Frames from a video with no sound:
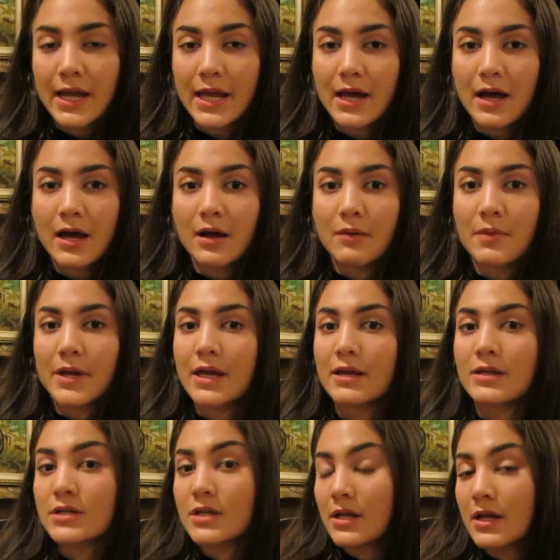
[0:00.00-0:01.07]

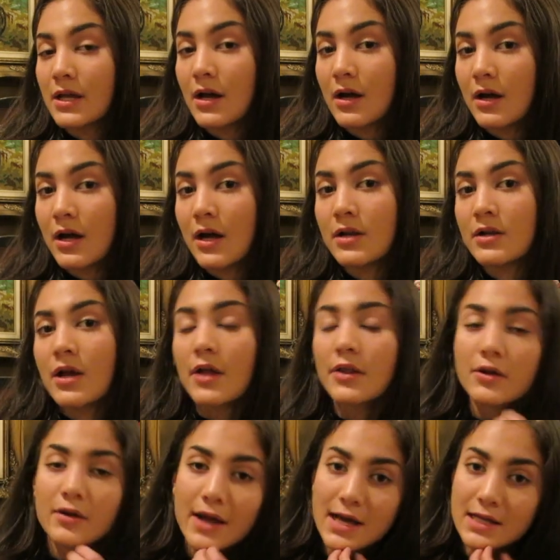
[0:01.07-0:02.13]
And
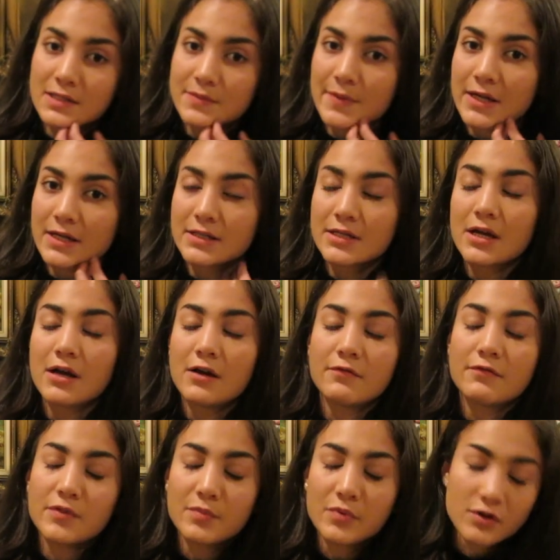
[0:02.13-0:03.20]
another aspect of
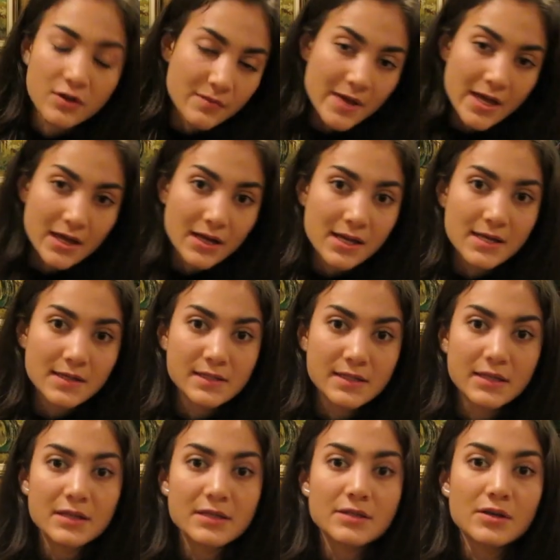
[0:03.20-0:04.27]
the boogeyman is
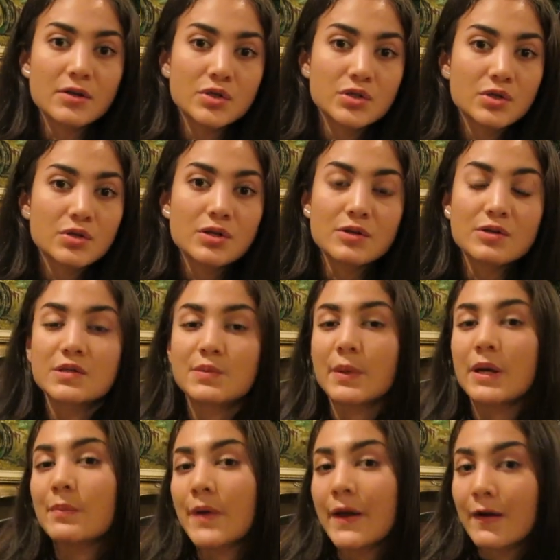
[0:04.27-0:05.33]
it is also used
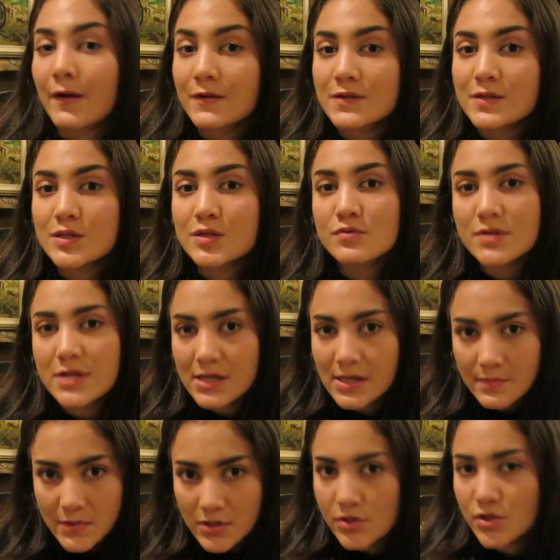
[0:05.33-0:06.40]
by parents to
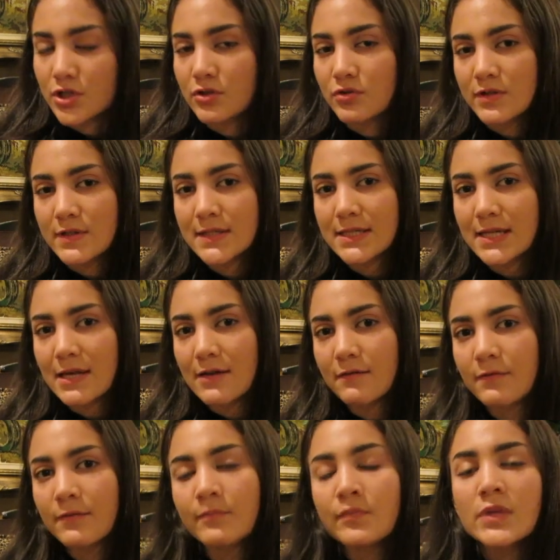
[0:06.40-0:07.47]
keep their children
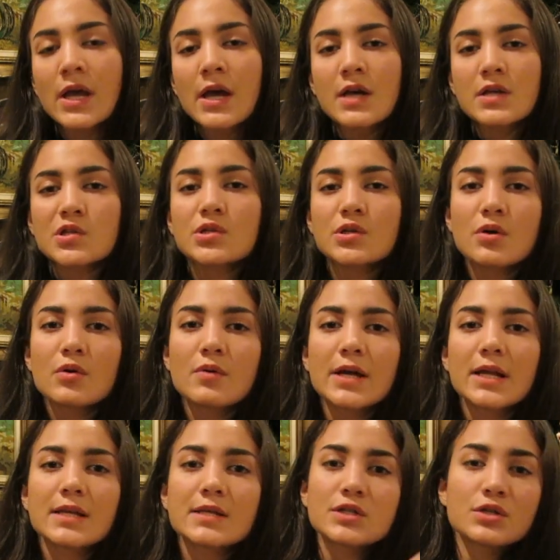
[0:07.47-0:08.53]
safe. So
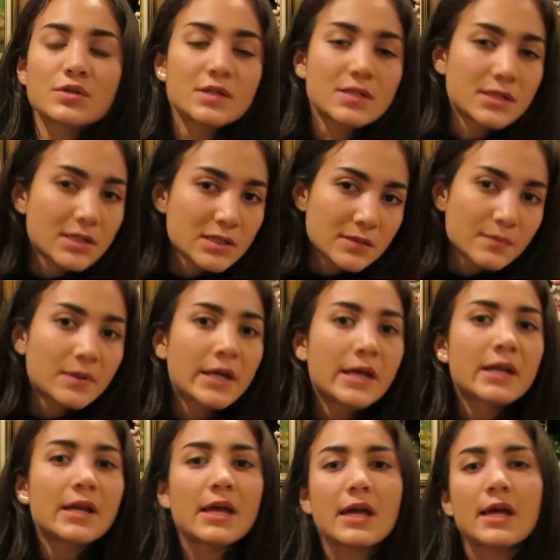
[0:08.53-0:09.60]
it is used to
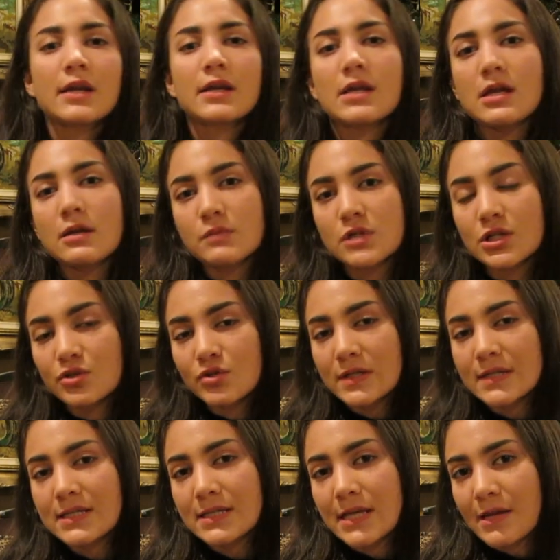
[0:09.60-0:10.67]
discipline and keep
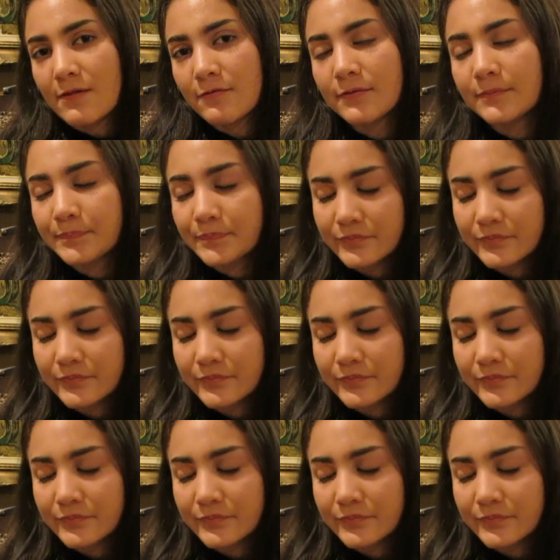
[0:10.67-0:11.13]
children safe.